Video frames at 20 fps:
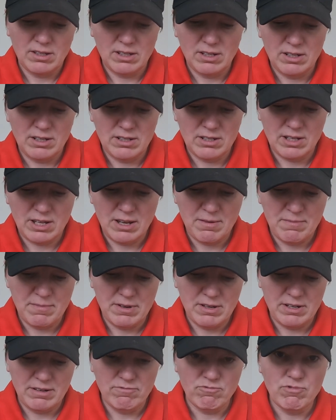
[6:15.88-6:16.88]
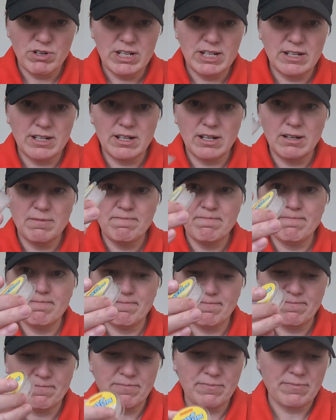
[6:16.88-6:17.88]
is get my rig gum,
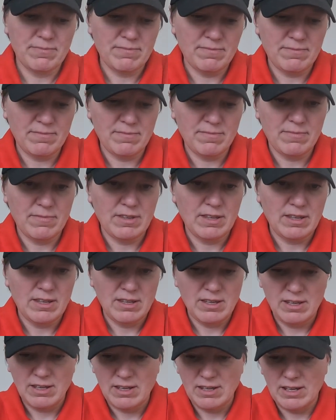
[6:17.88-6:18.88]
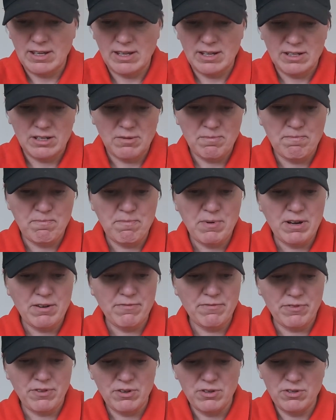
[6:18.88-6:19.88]
and
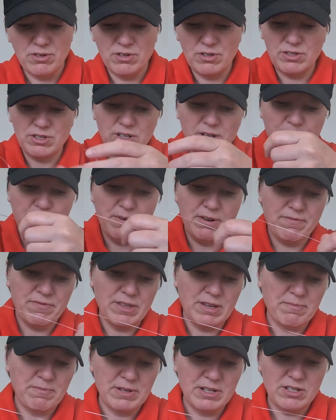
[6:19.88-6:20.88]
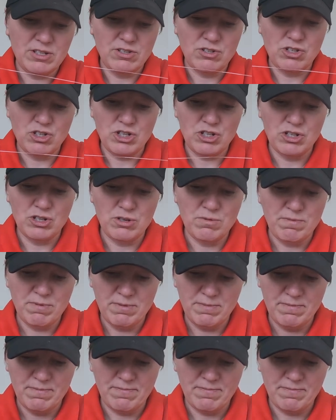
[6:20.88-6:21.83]
above the hooks and above that piece of tube